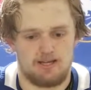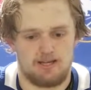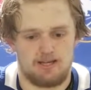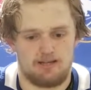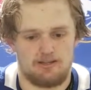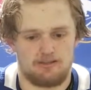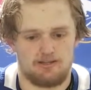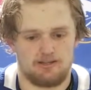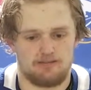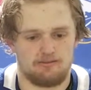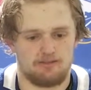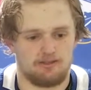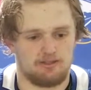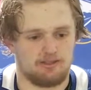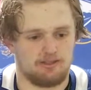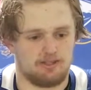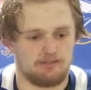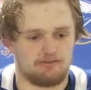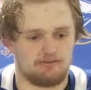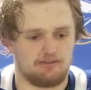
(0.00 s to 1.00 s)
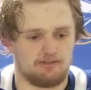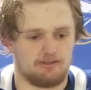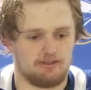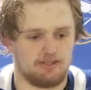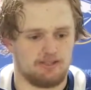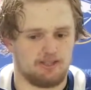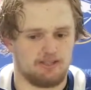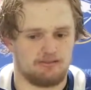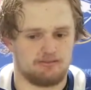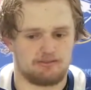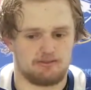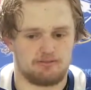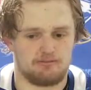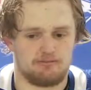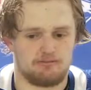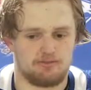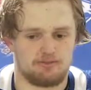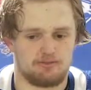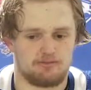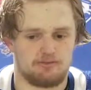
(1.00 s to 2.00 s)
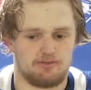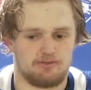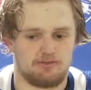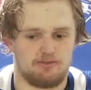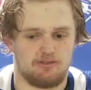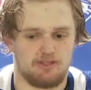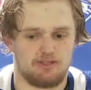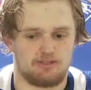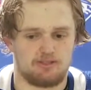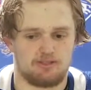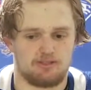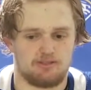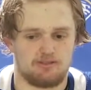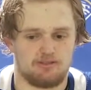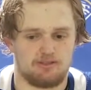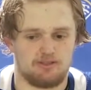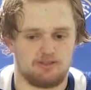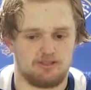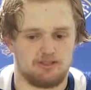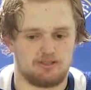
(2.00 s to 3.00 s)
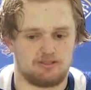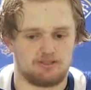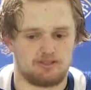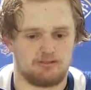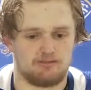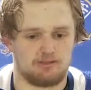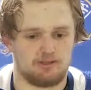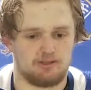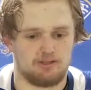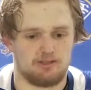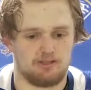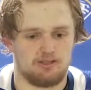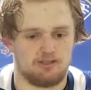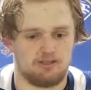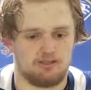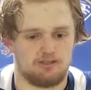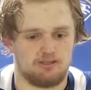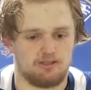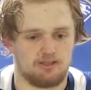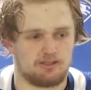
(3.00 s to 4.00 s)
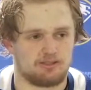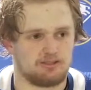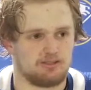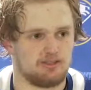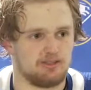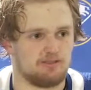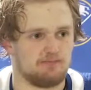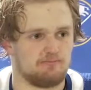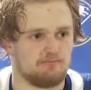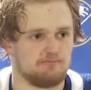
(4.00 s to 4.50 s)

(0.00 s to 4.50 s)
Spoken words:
think I'm going to definitely have some motivation going into this summer and into next year.